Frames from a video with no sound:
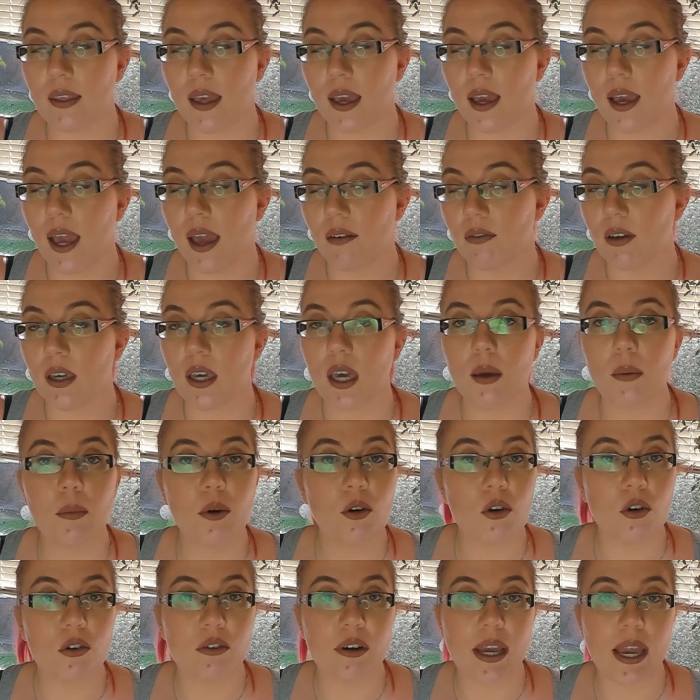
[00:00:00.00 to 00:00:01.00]
They have a
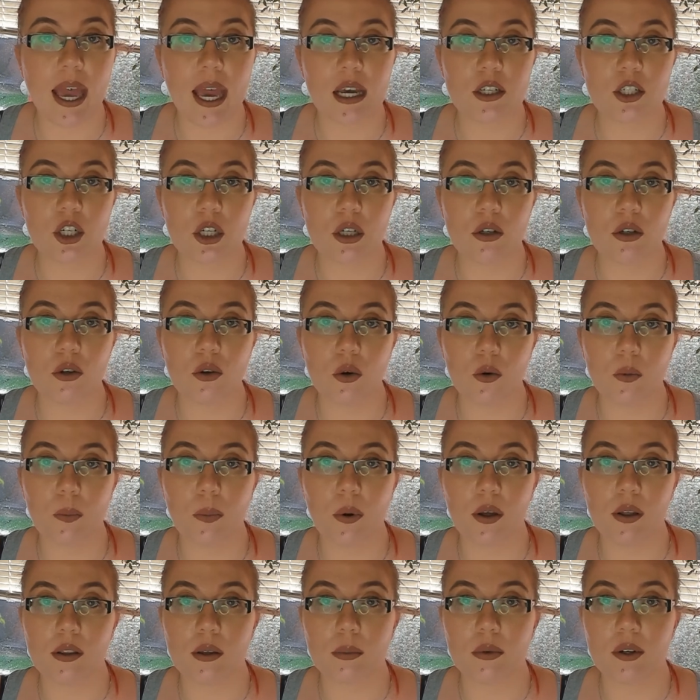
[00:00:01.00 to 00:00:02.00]
chemical reaction called
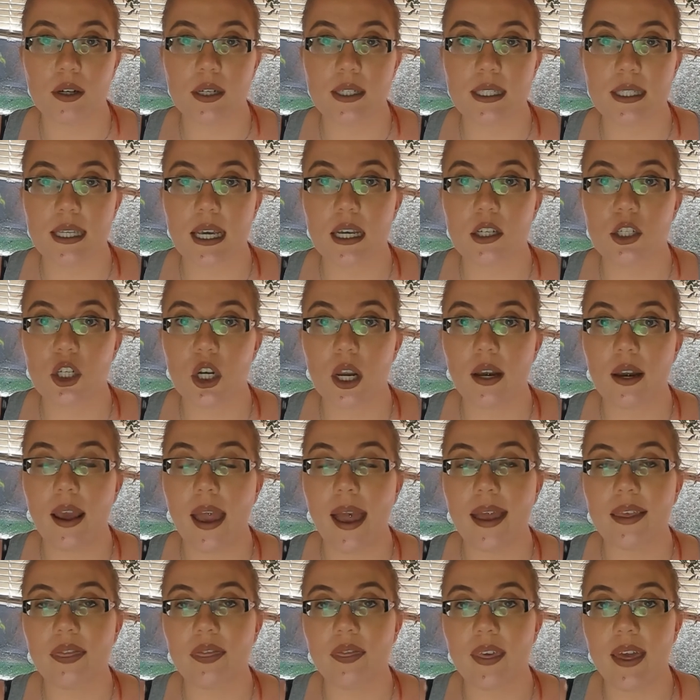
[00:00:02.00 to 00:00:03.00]
polymerization,
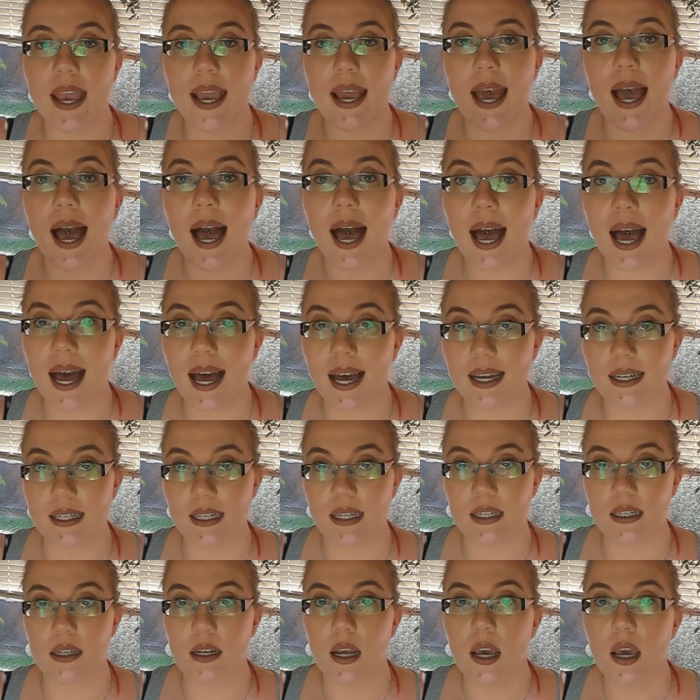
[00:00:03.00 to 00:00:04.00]
and they
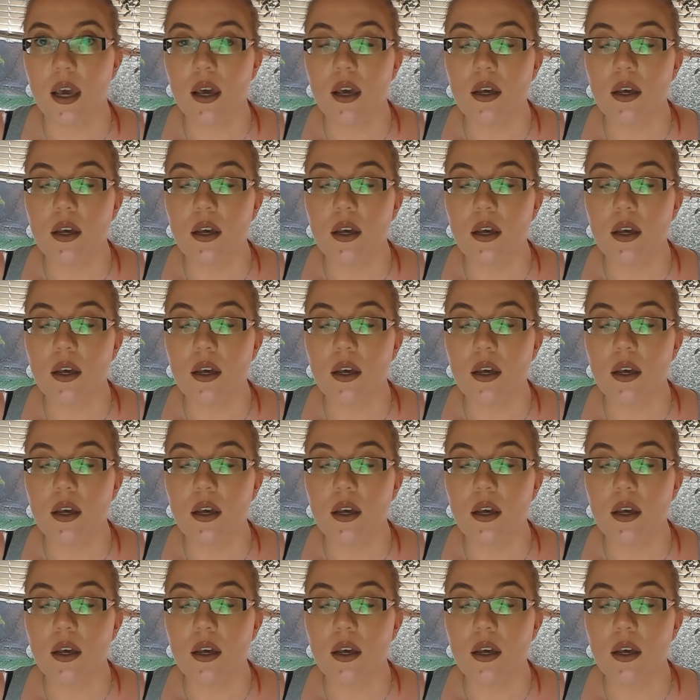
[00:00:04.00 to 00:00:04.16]
harden.